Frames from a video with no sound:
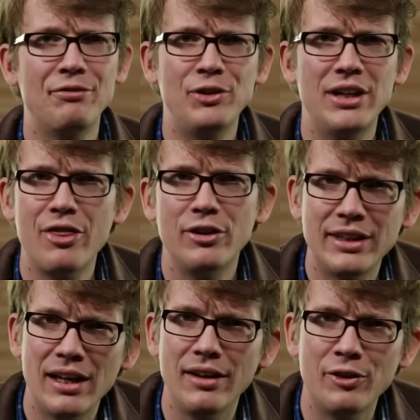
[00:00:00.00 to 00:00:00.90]
Every other
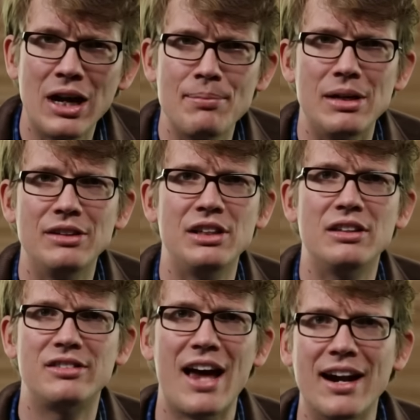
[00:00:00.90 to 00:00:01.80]
kilogram is
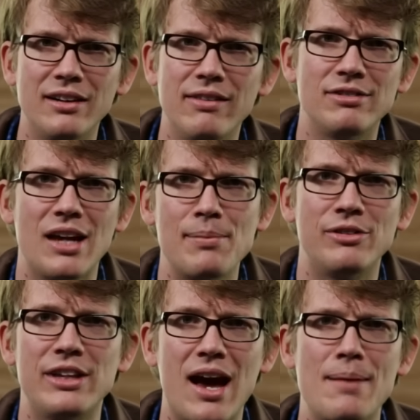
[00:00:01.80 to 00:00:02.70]
exactly the same
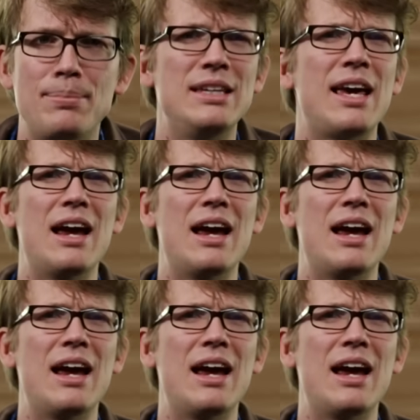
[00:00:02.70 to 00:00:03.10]
as the IPK,